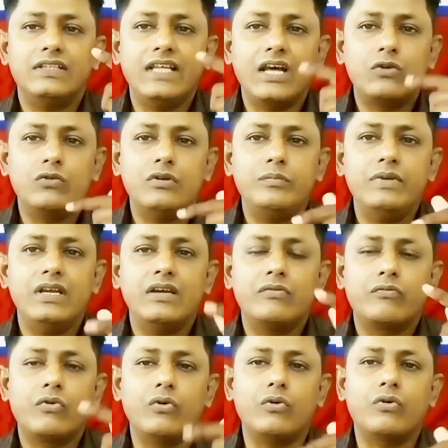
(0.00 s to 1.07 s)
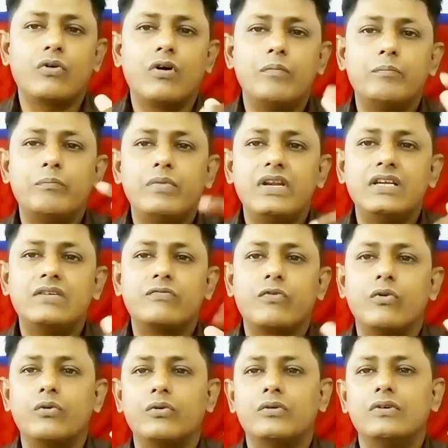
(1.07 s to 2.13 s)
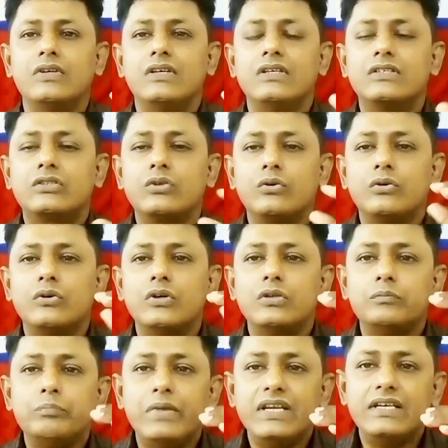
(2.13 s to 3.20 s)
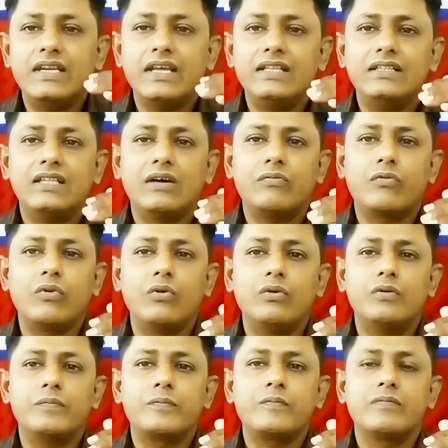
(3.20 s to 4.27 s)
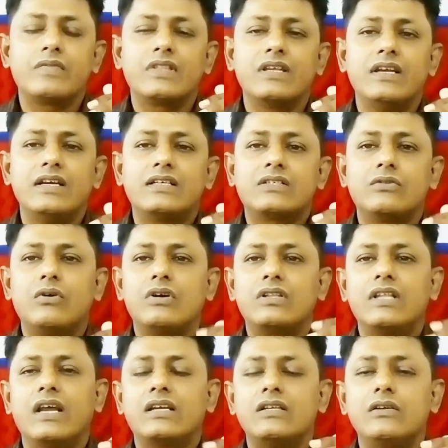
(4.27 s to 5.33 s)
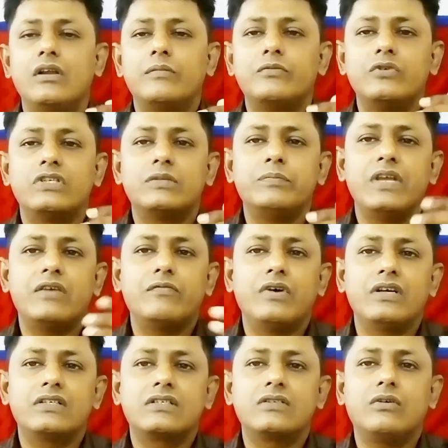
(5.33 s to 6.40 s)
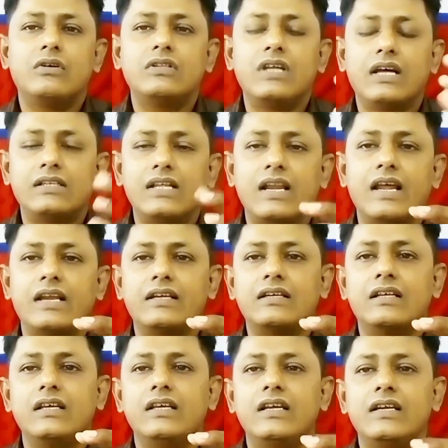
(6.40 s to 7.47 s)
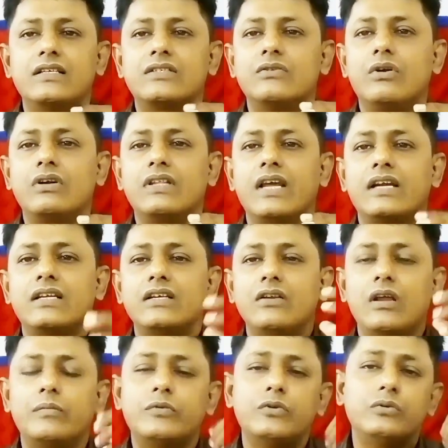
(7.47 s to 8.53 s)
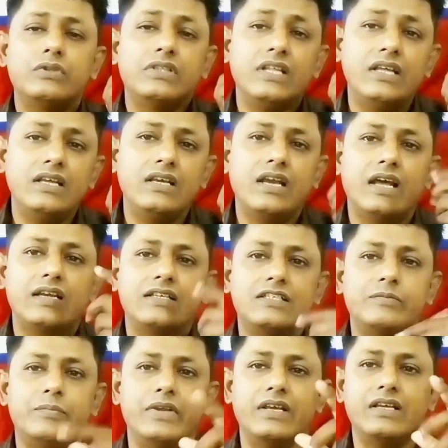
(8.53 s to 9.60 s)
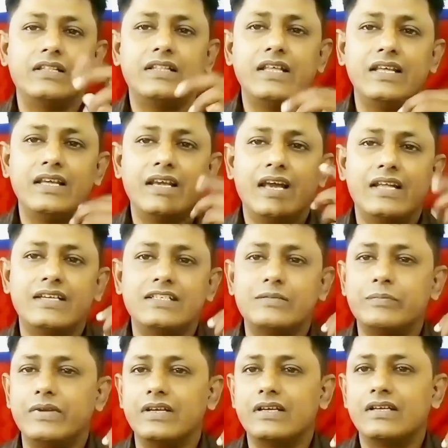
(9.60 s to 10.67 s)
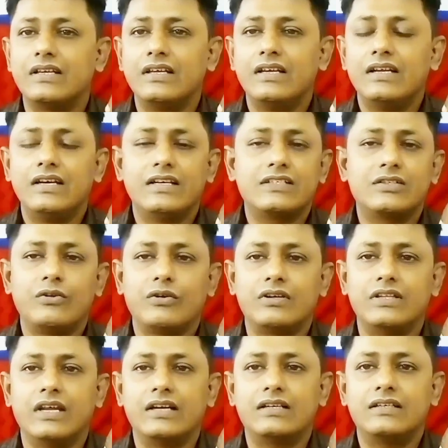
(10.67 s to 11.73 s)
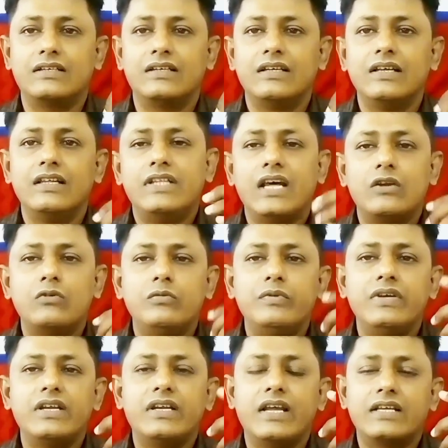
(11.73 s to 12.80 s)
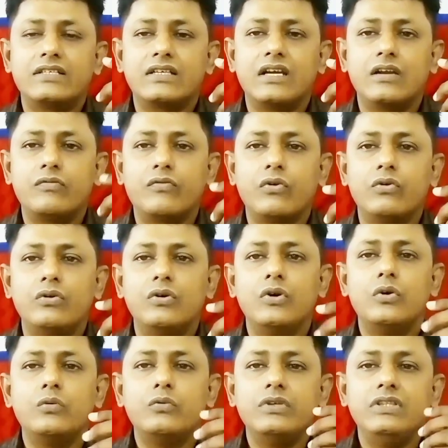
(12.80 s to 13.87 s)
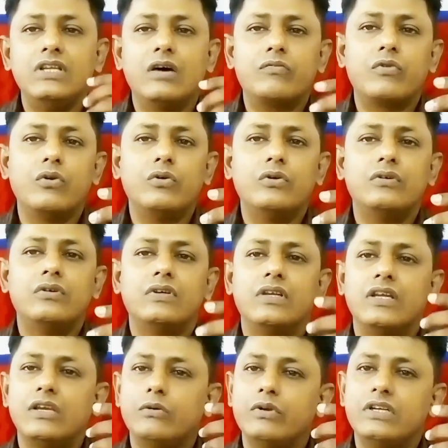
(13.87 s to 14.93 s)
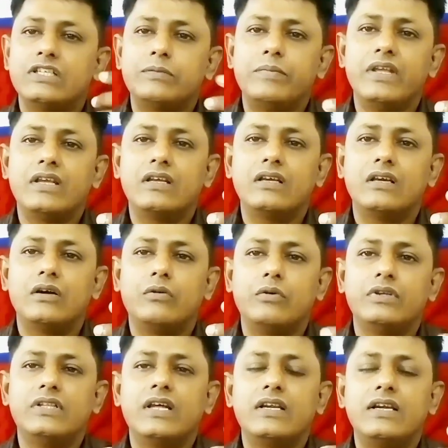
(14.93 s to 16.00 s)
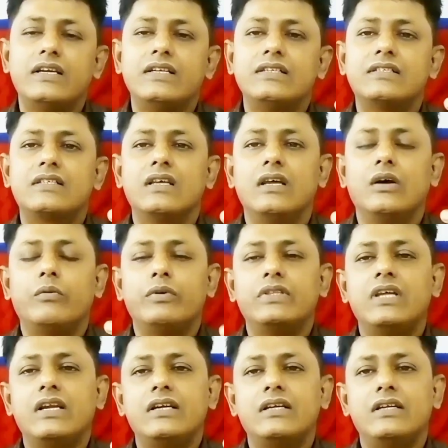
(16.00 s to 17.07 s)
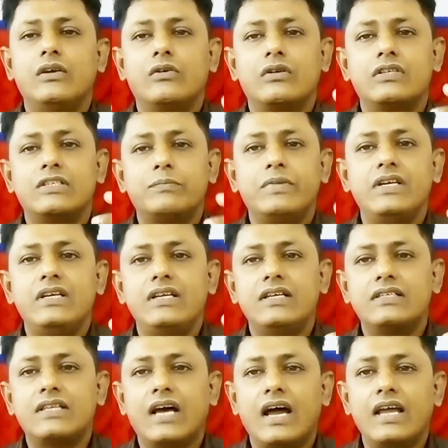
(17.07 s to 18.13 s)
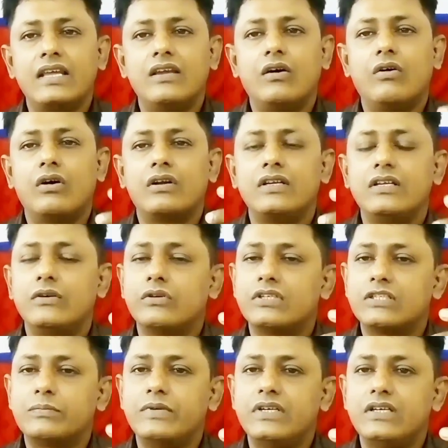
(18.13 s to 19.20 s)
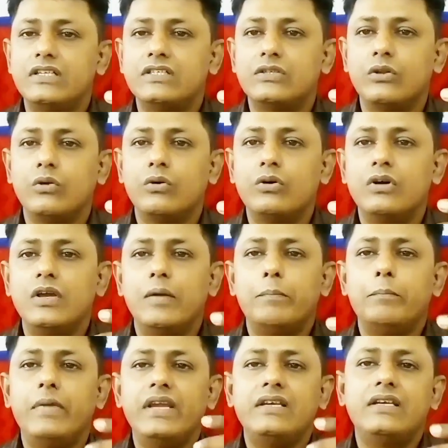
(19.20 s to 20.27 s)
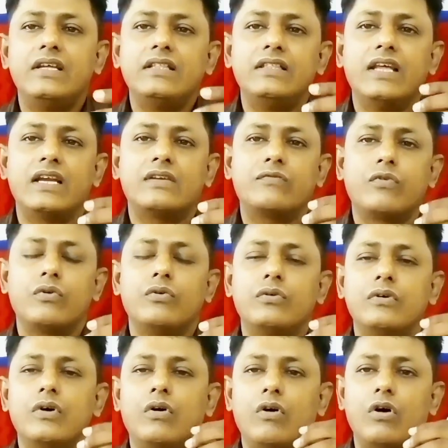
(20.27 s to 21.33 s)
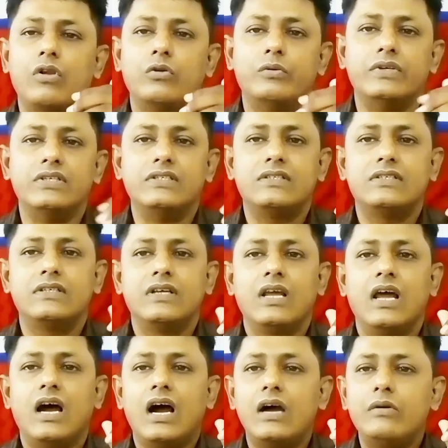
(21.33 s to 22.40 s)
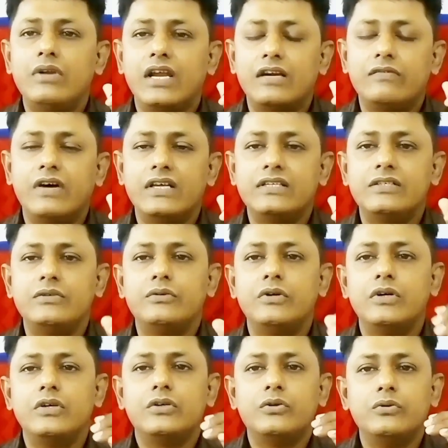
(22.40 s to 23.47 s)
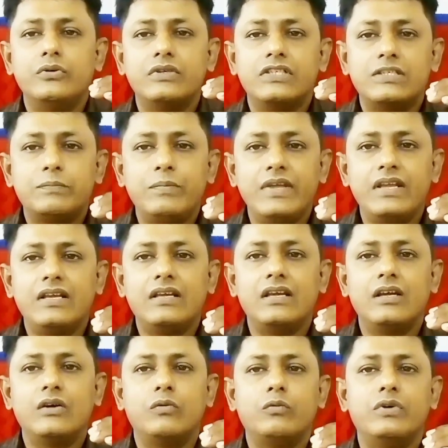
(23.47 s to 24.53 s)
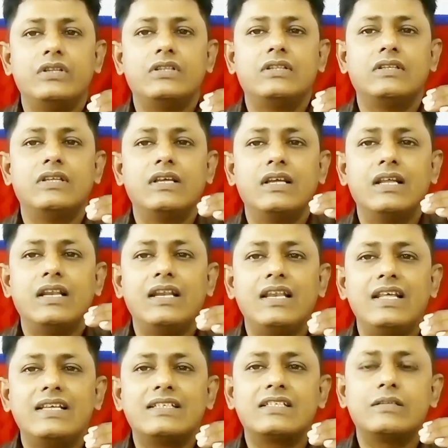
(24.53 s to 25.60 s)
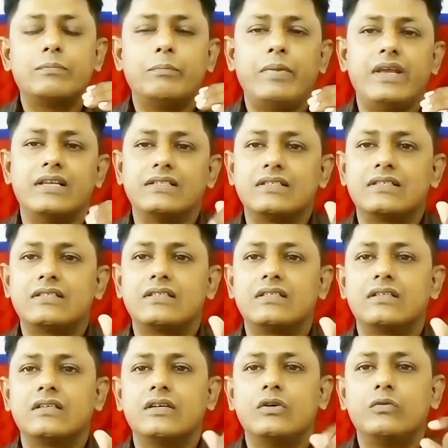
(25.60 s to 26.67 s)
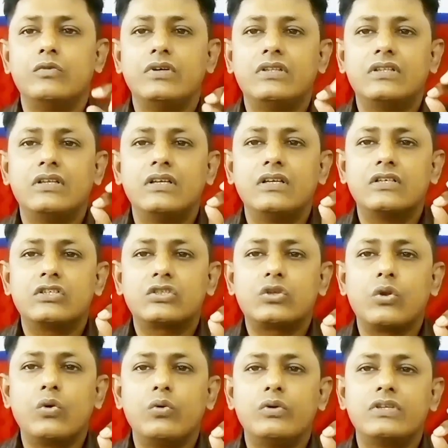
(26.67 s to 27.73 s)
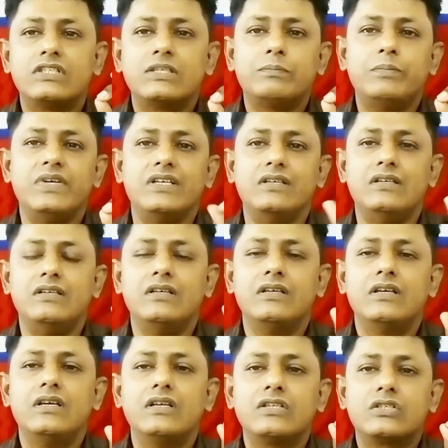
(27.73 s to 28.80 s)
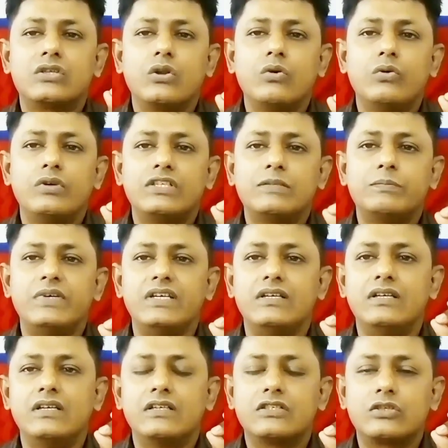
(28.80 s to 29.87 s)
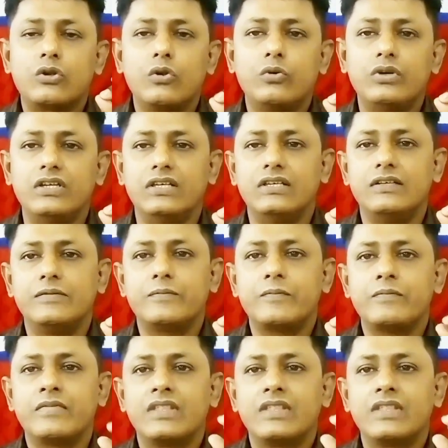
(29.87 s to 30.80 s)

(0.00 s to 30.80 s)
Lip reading: There will be a flow, complete flow. So maintain the flow. It's not that you have to speak first. On the other hand, it's not that you have to think and speak. Think and speak. It's not that. There will be a natural flow. With the flow, you will speak. Whether your speed is high or your speed is low, maintain that flow always. I will advise you to speak with less pace, with slow speed, slowly.